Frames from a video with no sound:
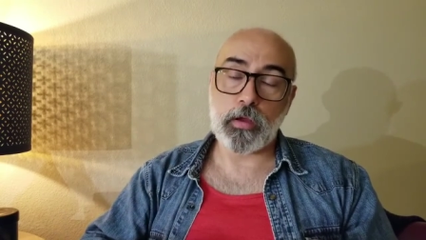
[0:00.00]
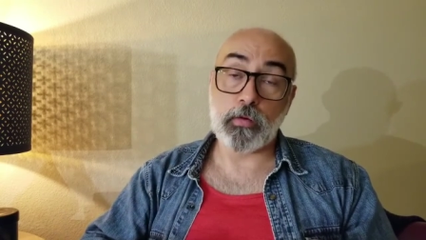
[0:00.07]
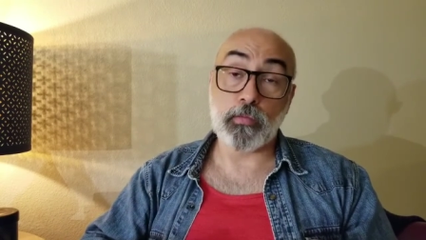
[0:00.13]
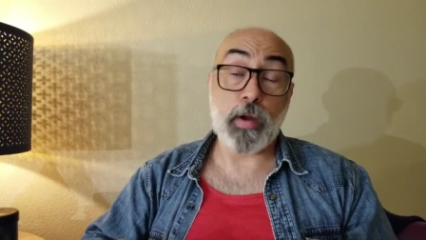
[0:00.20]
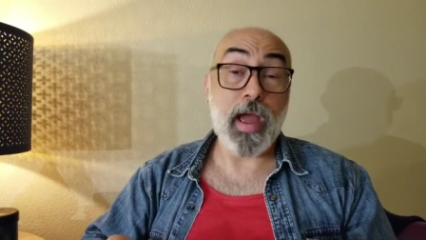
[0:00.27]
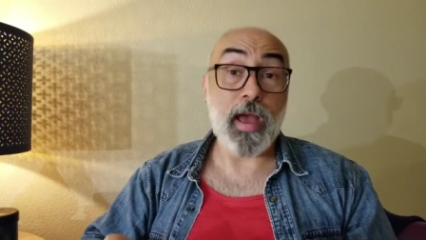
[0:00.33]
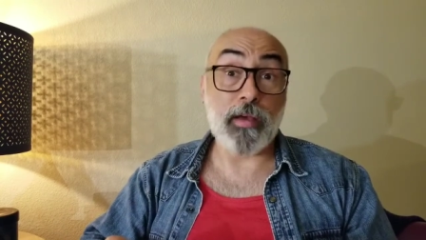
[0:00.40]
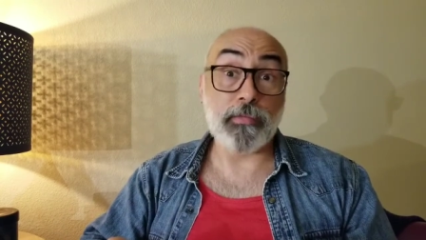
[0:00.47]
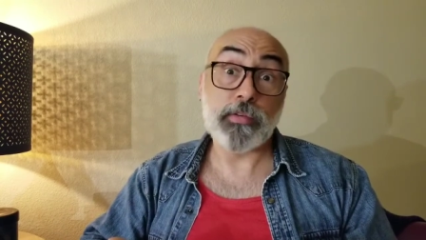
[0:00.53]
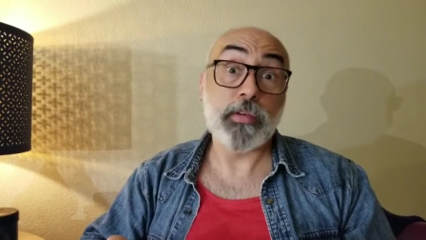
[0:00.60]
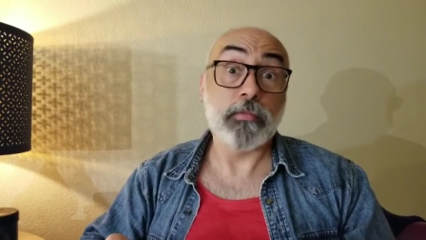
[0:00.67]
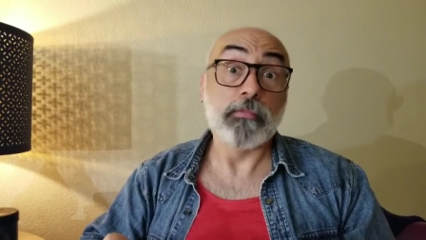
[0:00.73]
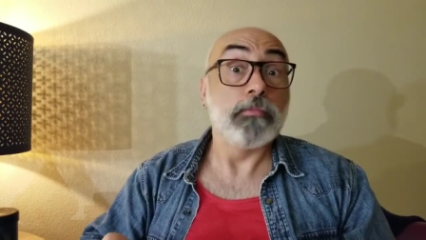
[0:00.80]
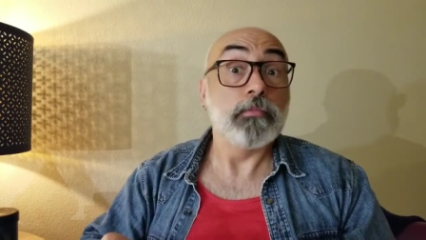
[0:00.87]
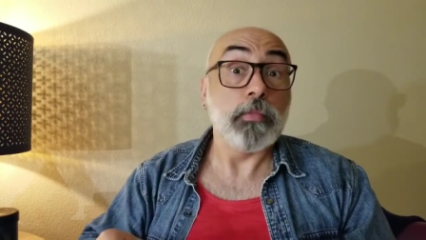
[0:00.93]

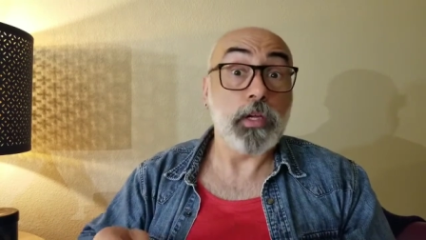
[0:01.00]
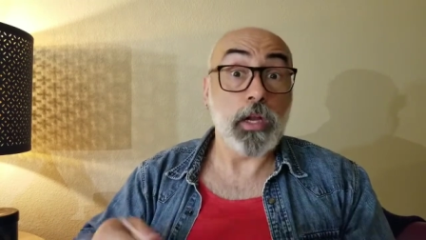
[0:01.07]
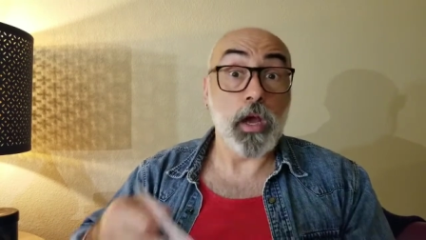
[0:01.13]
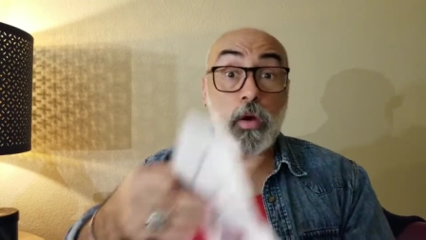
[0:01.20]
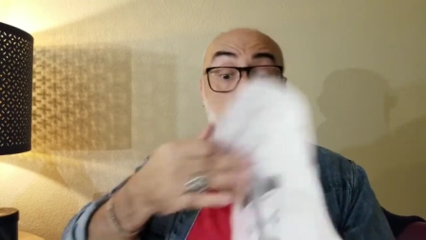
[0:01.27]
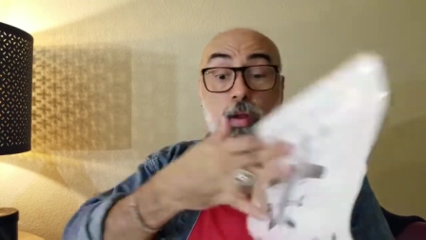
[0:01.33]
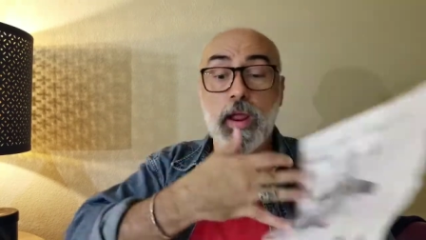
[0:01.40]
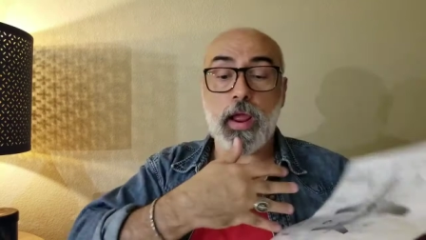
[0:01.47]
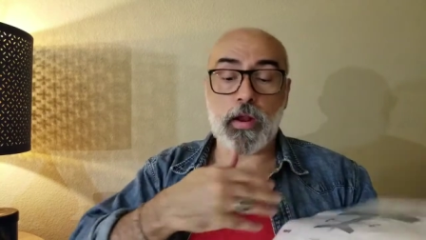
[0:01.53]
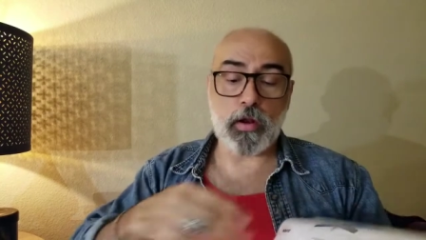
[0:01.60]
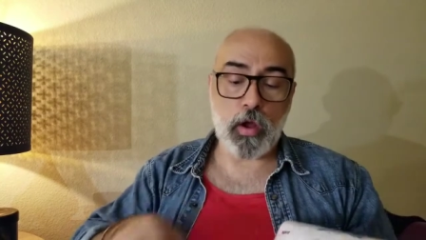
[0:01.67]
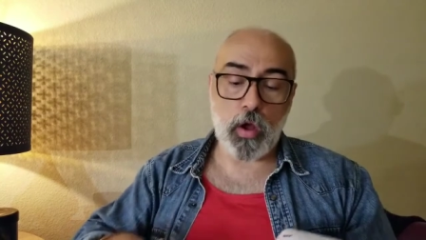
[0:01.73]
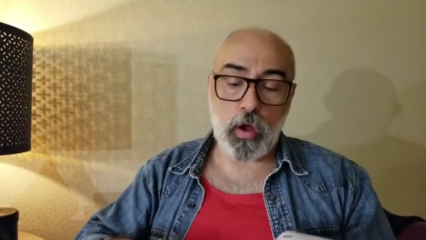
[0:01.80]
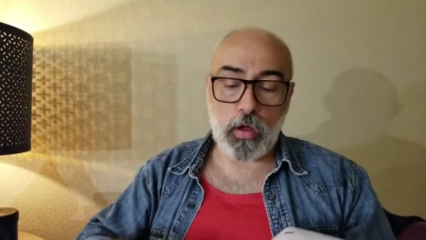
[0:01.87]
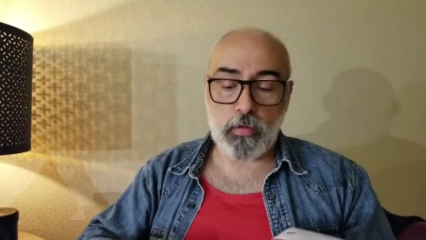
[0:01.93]
raft, and
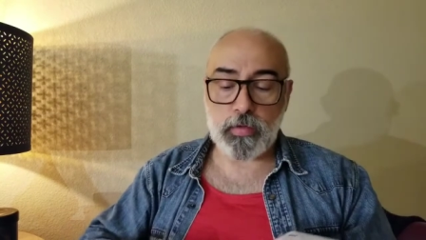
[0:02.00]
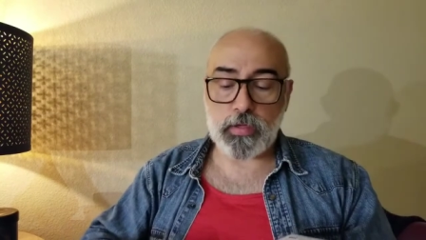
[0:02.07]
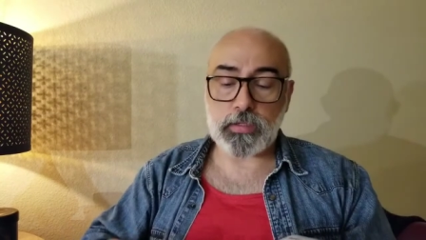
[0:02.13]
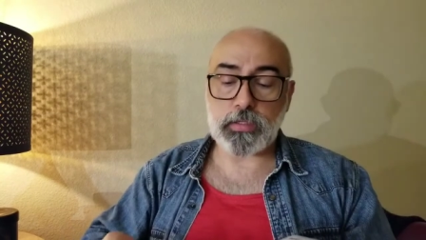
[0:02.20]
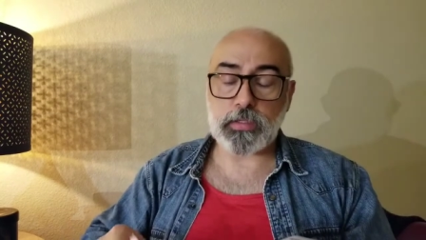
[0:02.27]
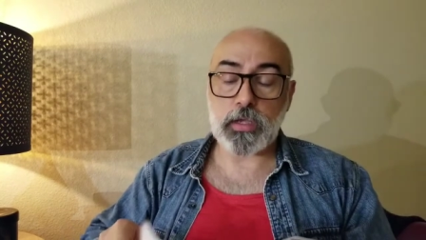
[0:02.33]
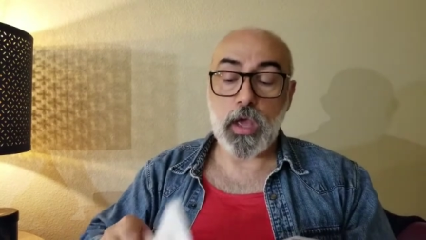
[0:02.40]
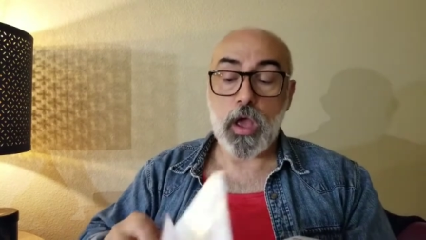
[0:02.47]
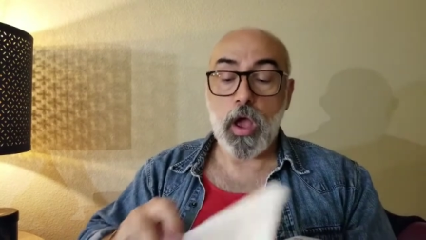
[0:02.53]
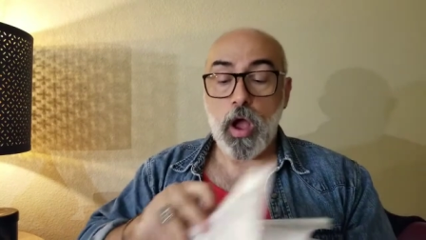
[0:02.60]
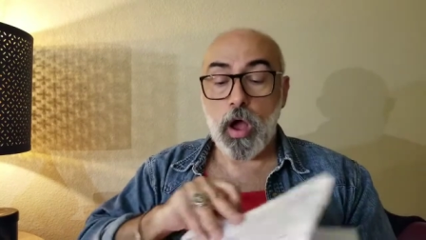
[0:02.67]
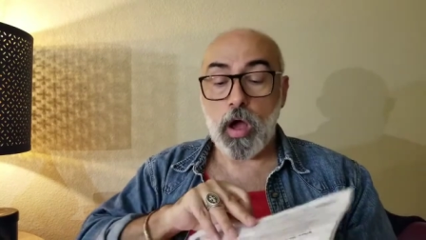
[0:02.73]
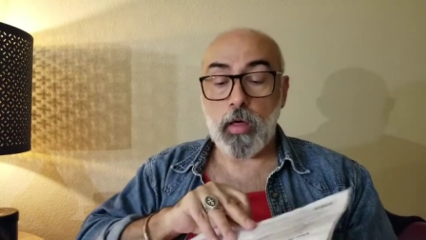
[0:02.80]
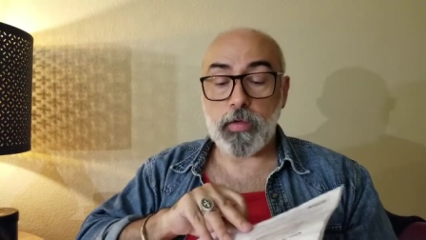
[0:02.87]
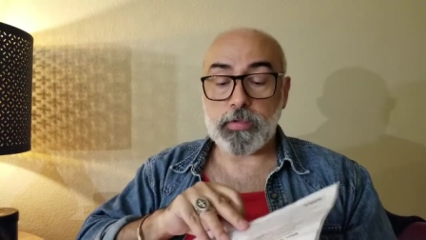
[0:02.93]
all this
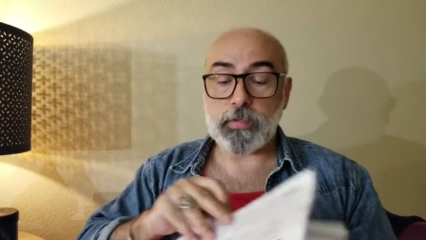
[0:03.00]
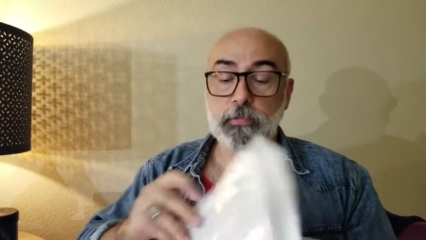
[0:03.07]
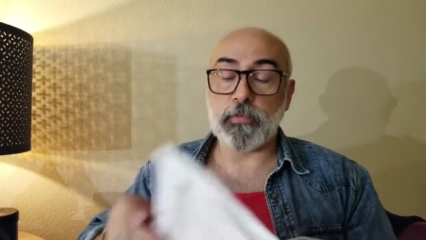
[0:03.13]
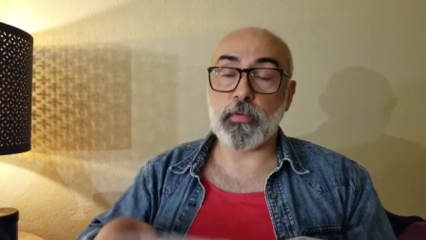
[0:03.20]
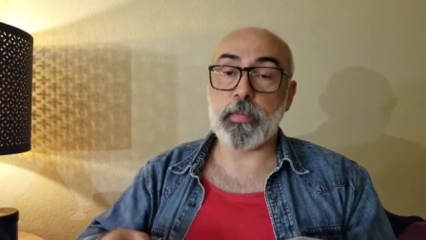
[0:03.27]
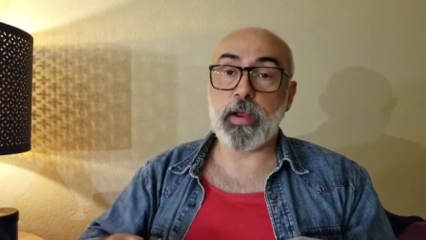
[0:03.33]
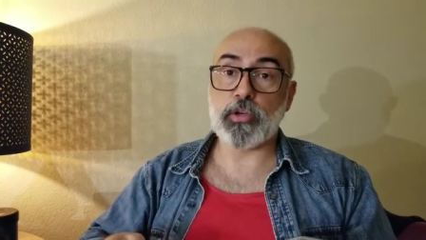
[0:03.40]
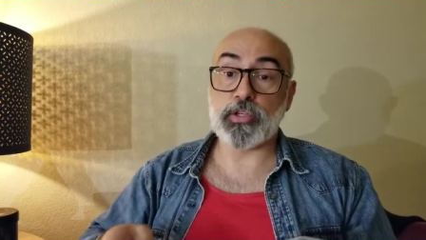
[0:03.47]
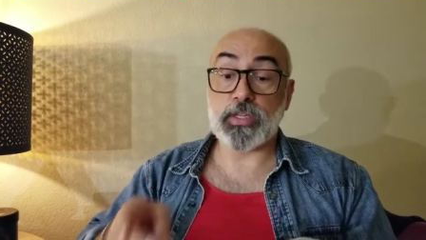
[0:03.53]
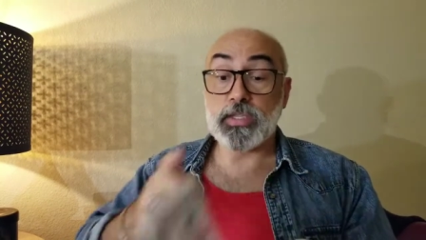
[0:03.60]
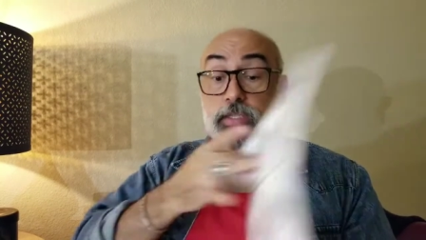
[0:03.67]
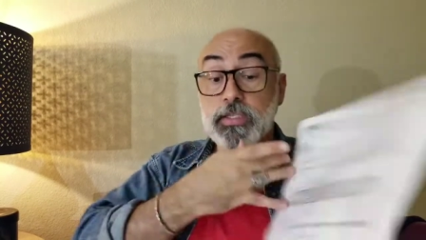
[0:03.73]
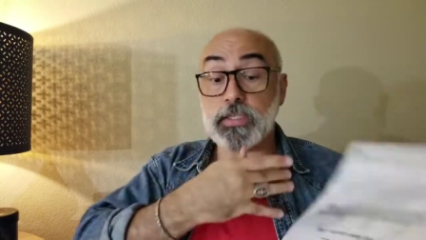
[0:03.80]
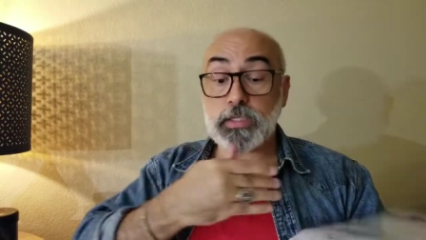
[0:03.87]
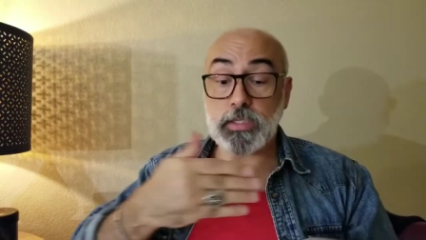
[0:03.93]
information,
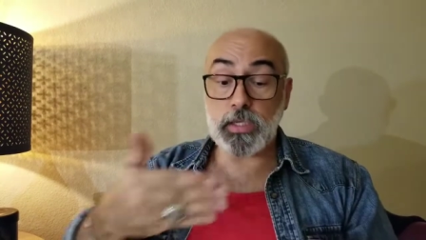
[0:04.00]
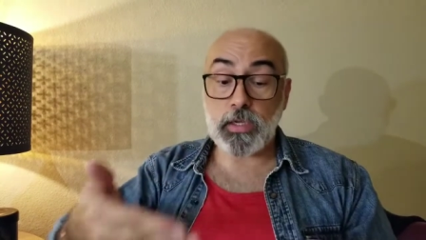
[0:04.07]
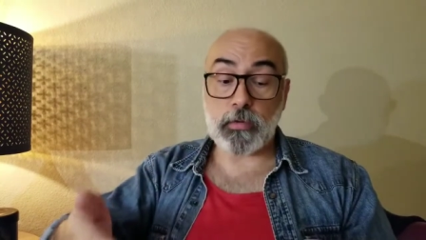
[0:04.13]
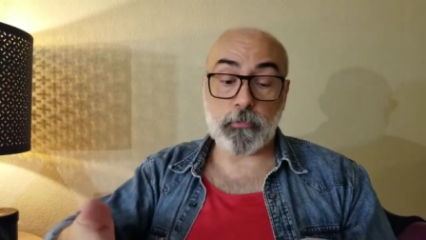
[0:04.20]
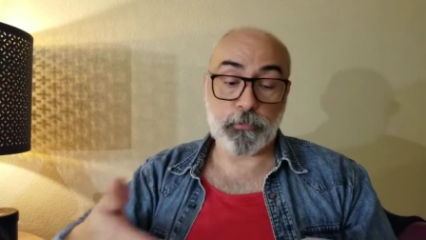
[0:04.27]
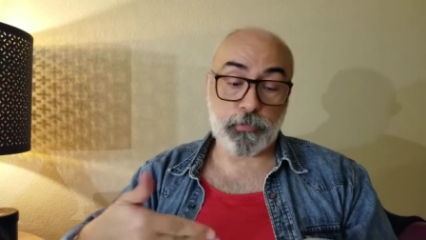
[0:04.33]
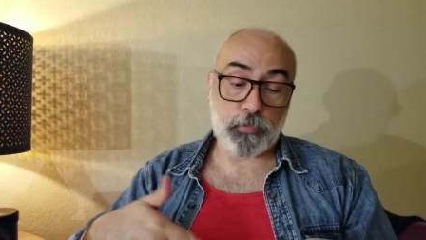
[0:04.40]
seat,